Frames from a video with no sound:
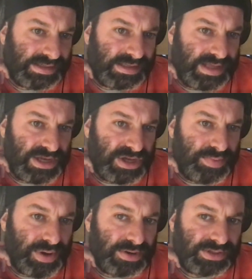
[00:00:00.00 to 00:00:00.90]
that you
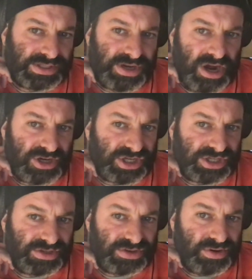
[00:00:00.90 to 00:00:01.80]
post are
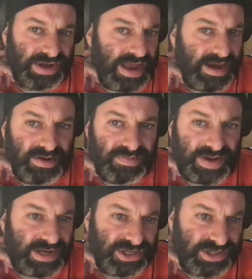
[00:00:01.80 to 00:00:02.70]
just organic
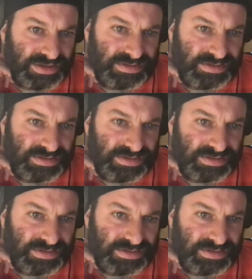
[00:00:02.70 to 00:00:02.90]
reach.